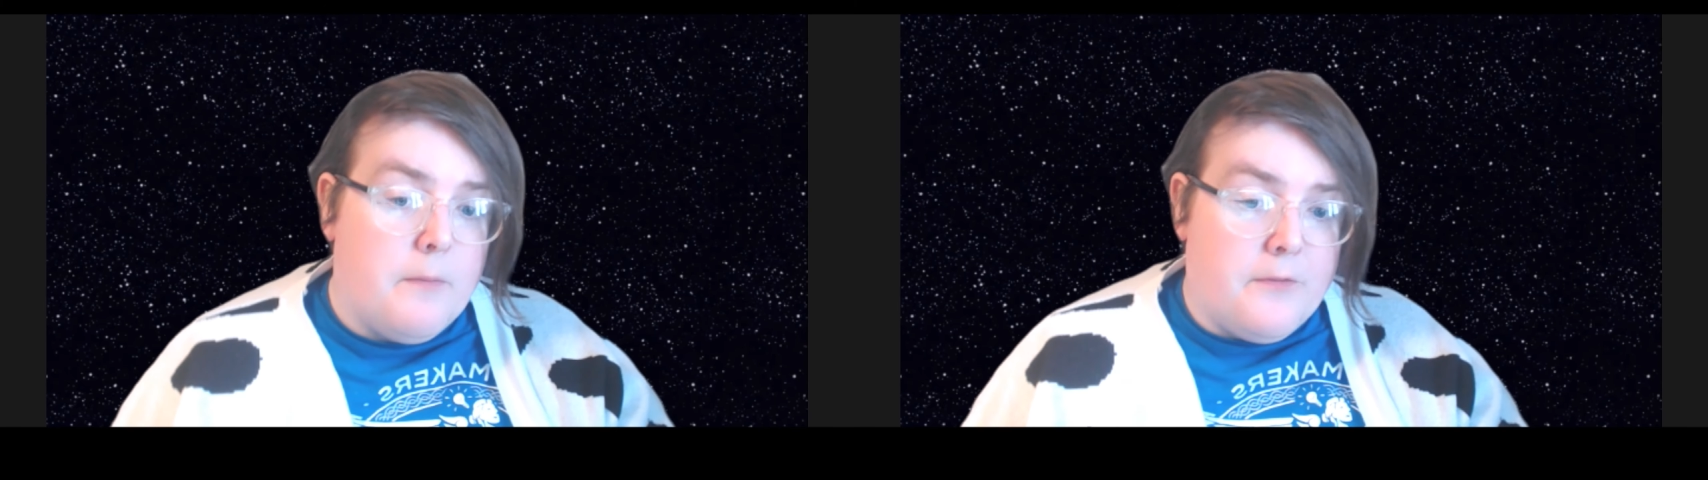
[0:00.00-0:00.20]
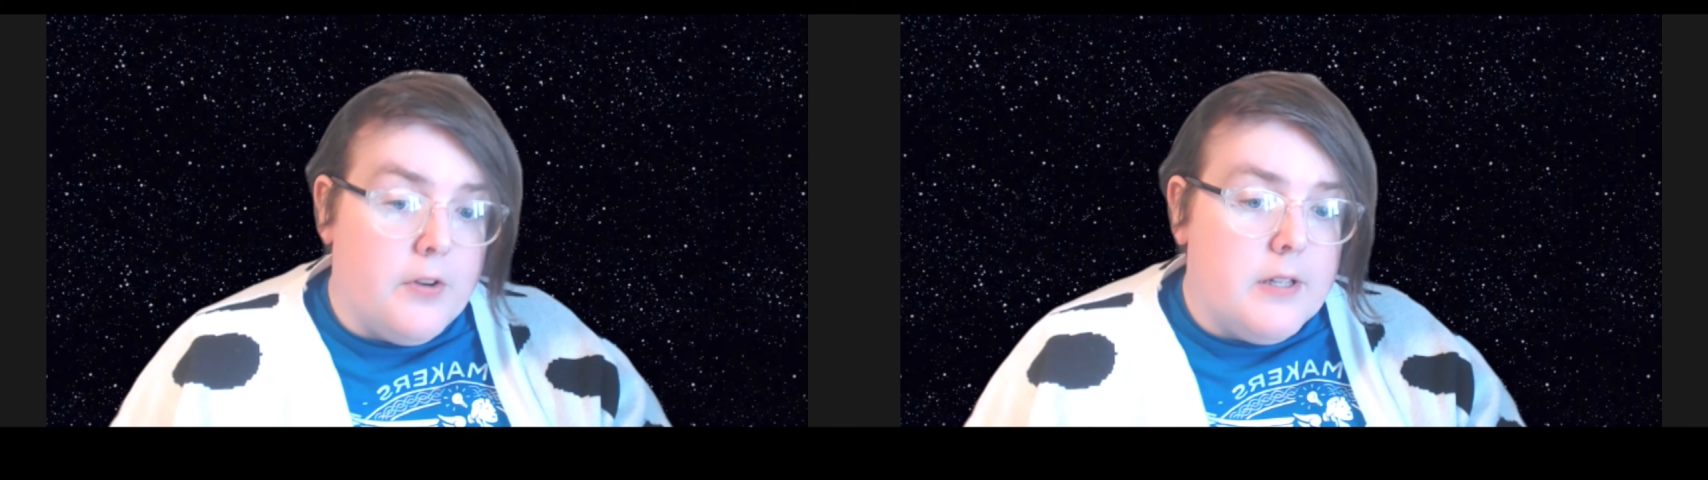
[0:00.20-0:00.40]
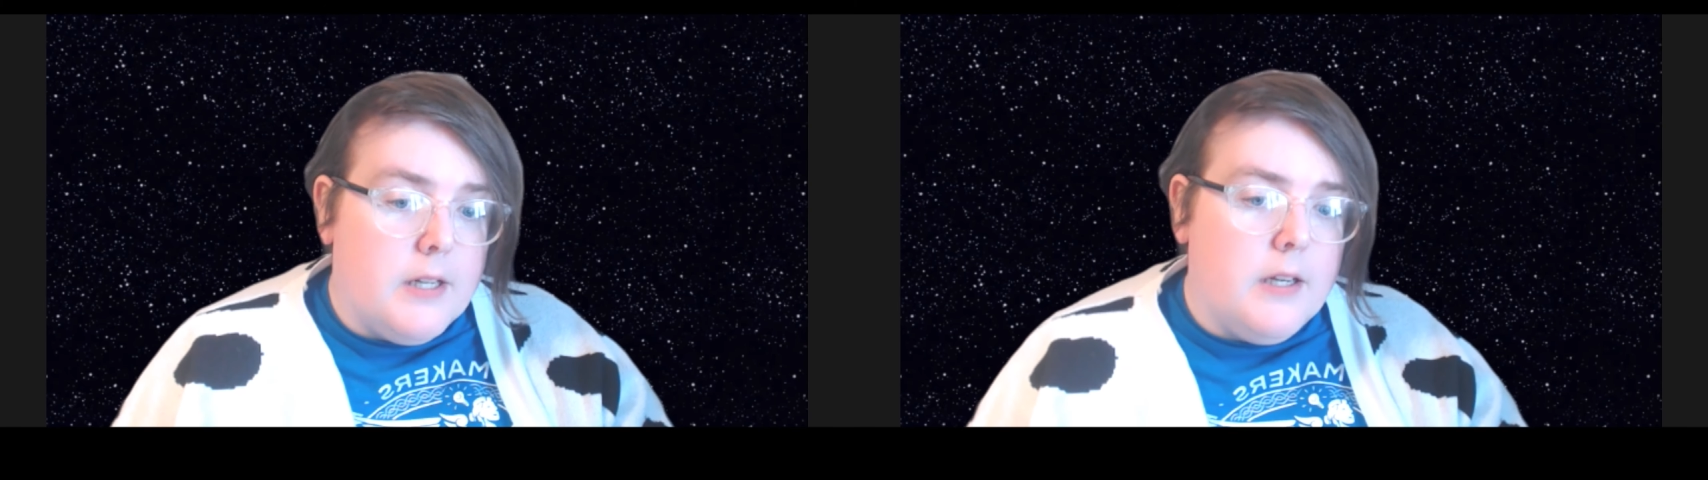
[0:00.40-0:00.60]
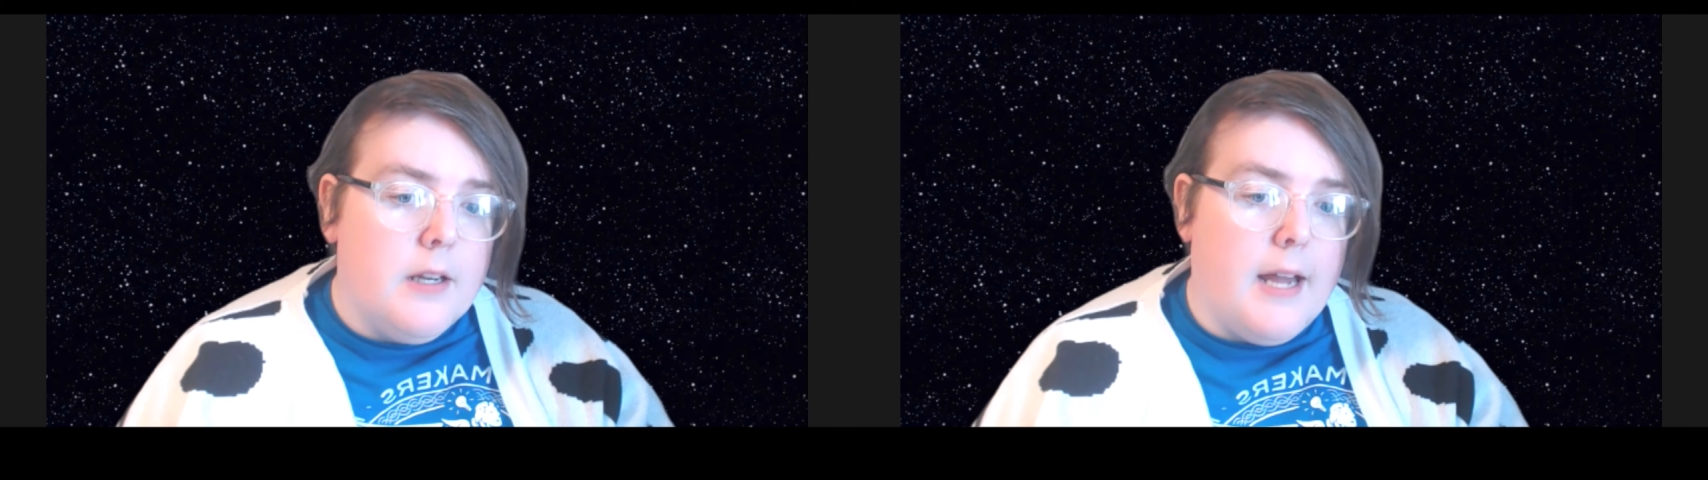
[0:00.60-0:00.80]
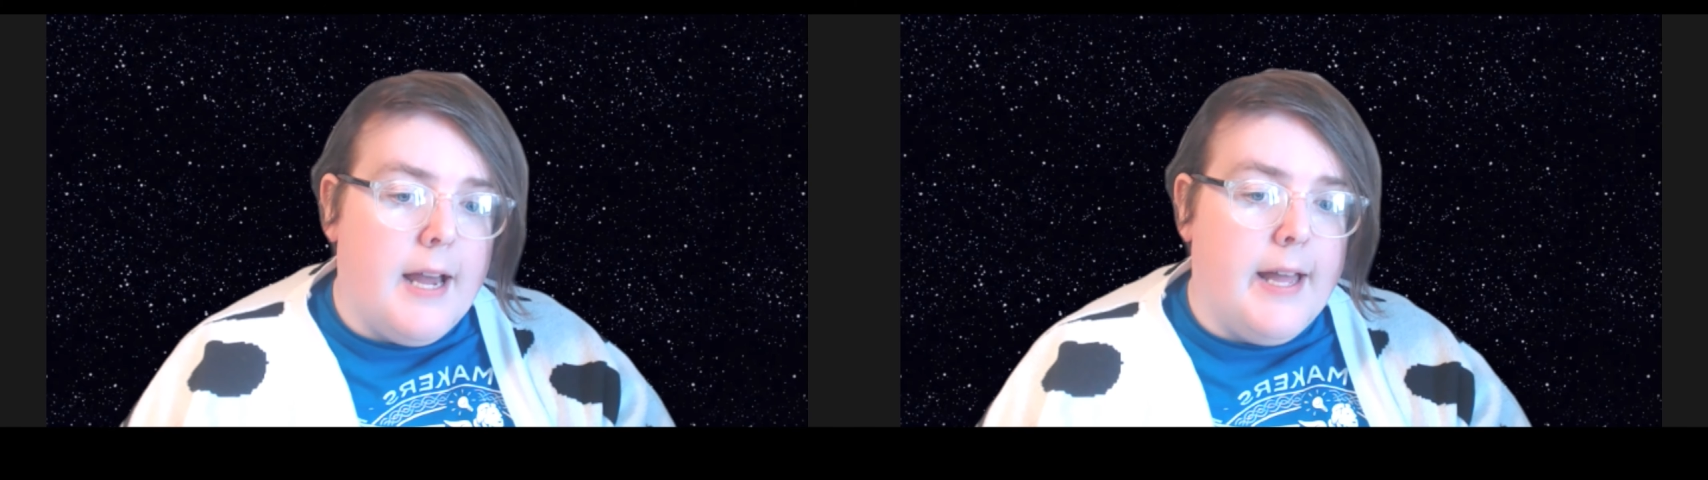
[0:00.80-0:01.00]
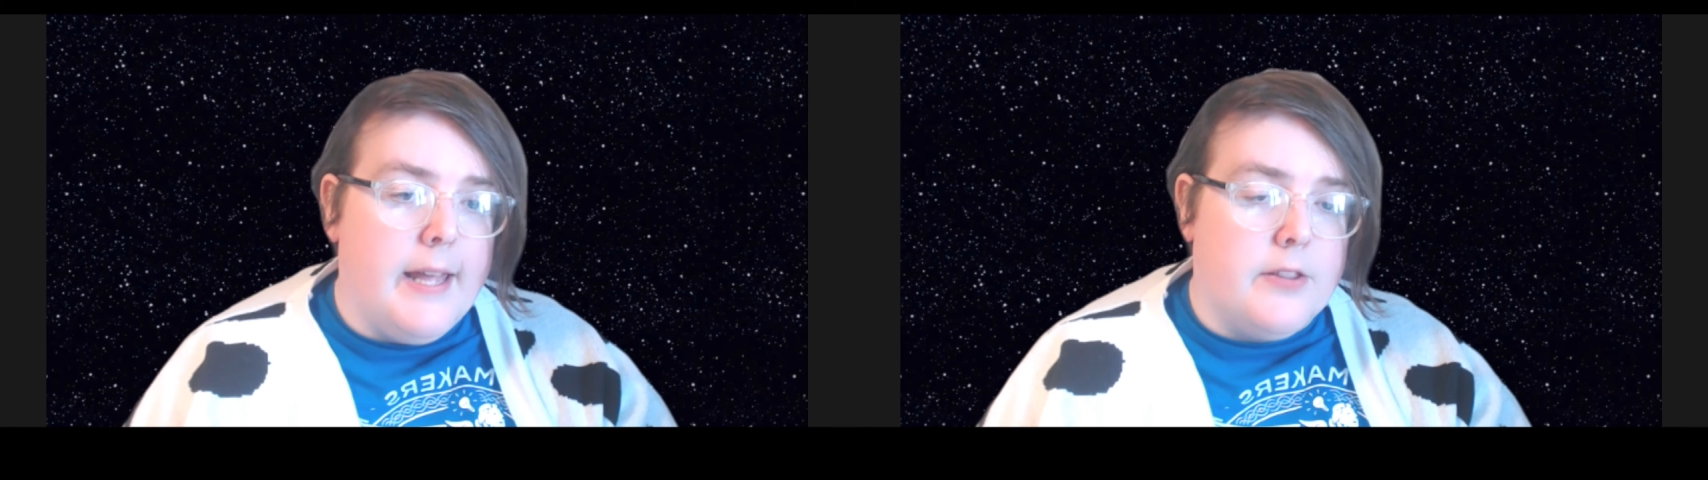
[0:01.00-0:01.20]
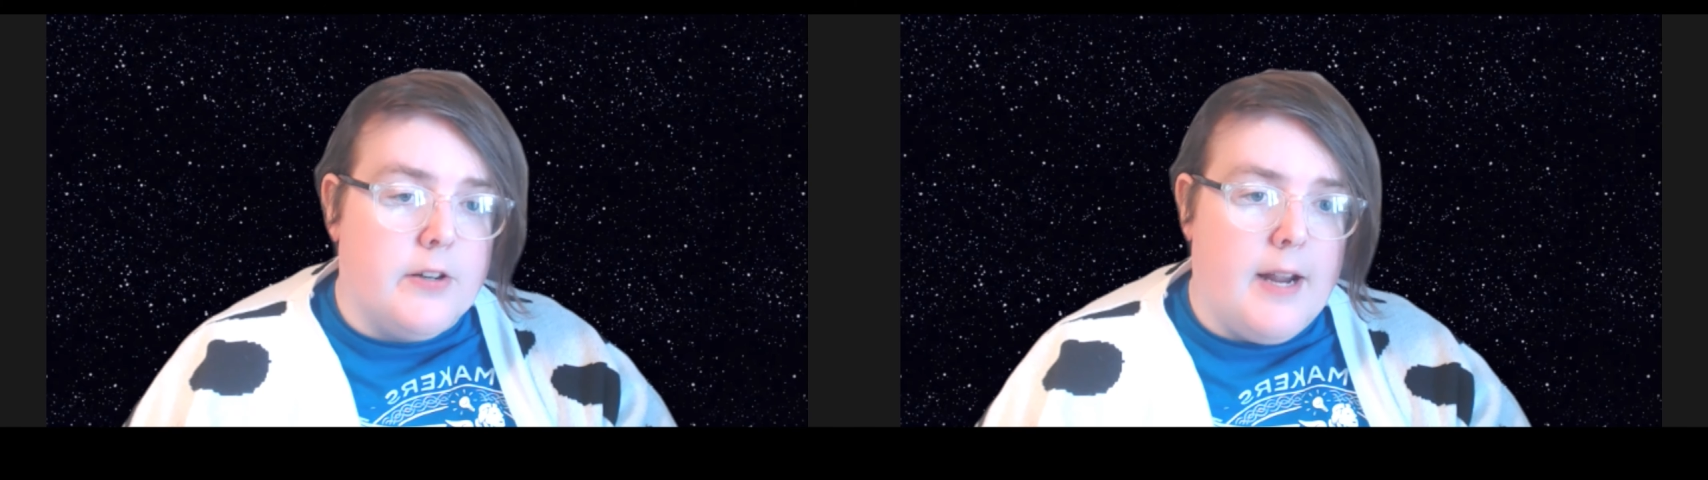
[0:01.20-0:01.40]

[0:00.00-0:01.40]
funding and their